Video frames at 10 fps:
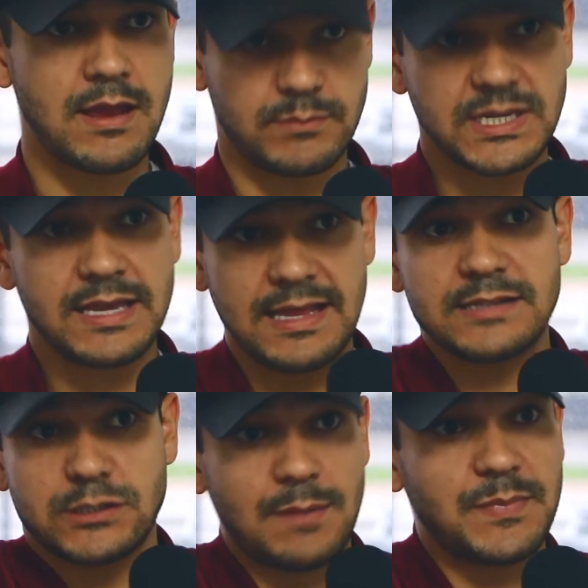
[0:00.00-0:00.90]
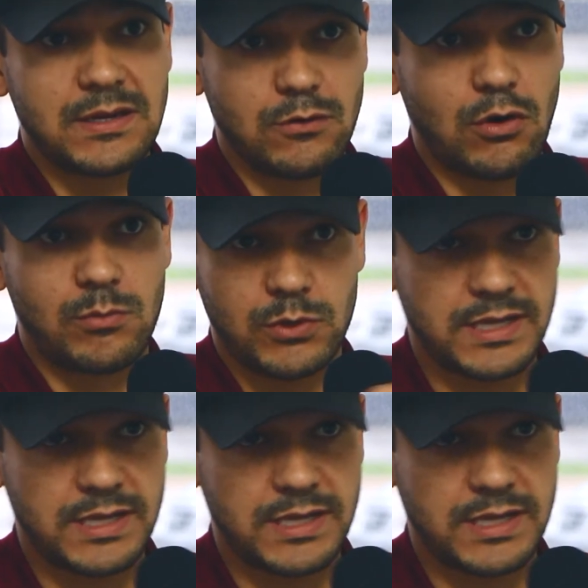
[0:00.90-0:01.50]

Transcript: I'm saying that's something normal.